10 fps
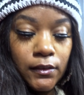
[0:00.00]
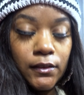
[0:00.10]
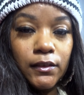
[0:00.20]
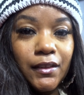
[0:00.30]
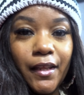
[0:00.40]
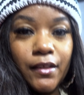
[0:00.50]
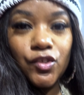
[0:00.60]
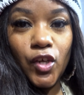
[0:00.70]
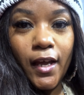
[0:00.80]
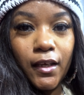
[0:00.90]
leather
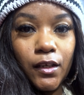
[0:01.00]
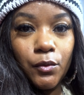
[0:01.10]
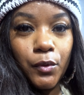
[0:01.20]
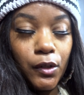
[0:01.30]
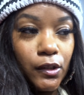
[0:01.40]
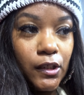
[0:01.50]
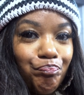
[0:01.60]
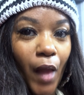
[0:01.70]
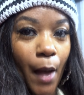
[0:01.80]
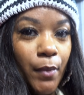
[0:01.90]
jacket with a hoodie.
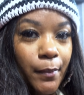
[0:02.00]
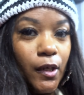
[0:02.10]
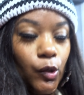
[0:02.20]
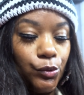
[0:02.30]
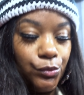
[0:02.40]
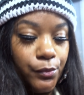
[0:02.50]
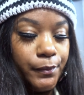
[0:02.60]
I'm gonna be cold,